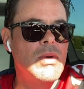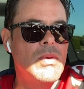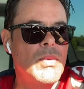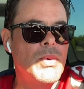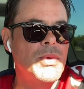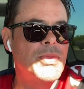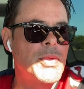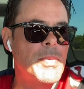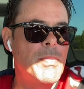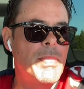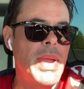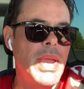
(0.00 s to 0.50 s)

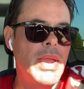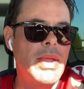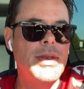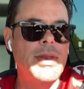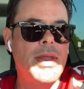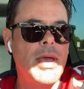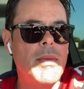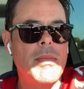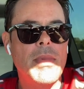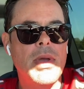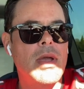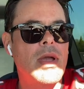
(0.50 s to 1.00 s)
with the
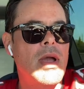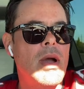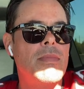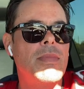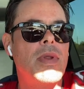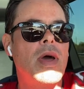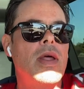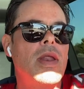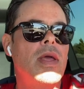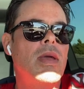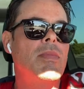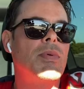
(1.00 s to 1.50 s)
pandemic, I'm
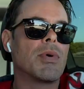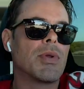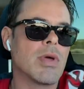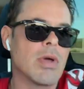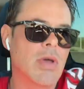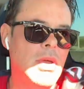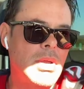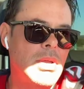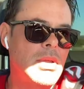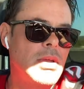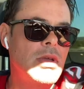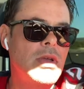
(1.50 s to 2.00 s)
not able
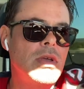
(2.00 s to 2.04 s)
to